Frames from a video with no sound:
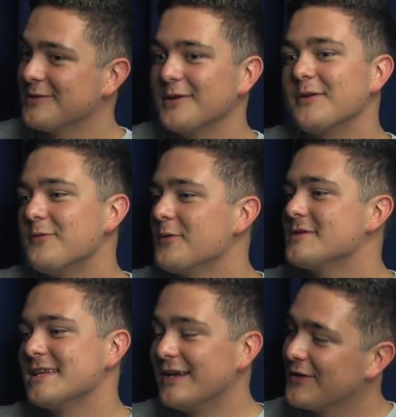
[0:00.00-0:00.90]
are looking forward
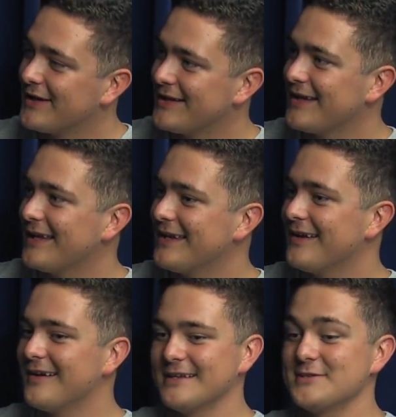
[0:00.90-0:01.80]
to hearing it and
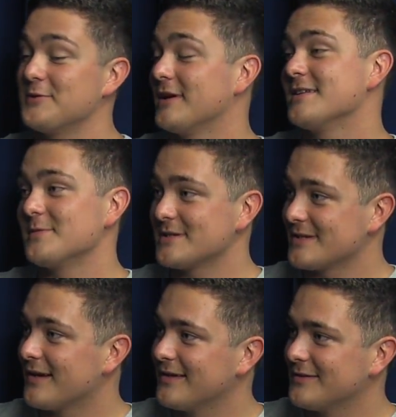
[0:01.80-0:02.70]
uh, enjoying it as much as
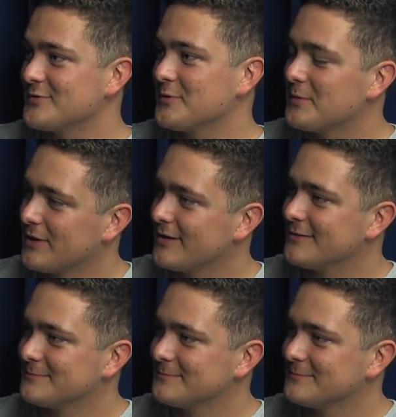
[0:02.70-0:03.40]
I enjoy playing it.